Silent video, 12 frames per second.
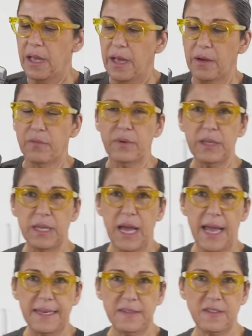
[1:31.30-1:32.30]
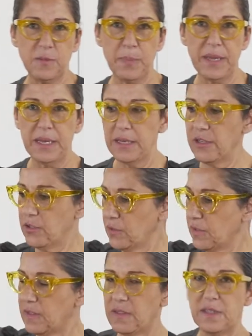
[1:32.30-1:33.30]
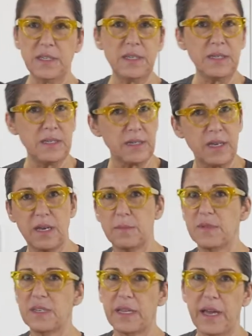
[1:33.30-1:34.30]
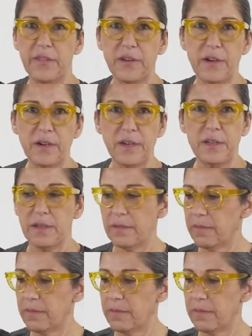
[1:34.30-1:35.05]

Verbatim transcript: at a really high speed. You'll see it come together